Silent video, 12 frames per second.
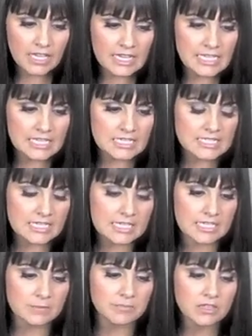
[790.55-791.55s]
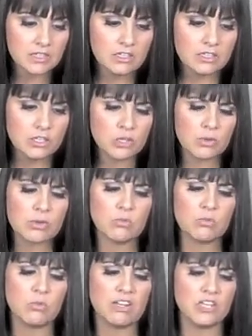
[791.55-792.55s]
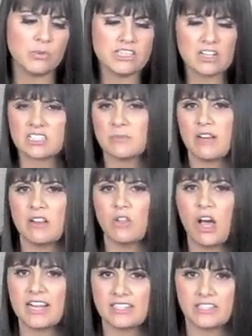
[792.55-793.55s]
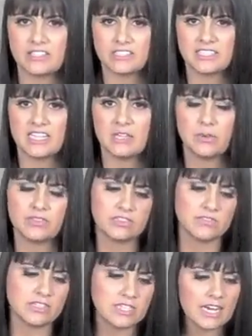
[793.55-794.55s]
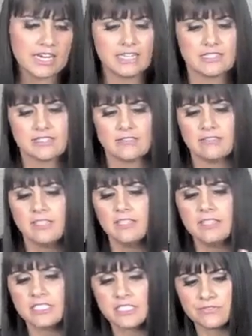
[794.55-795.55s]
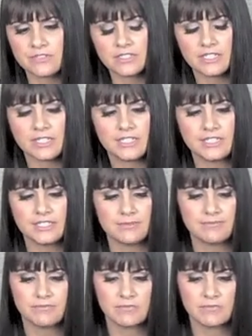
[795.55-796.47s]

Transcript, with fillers: And, um, you know, we, I know we talked about a lot here today with different diets and different, uh,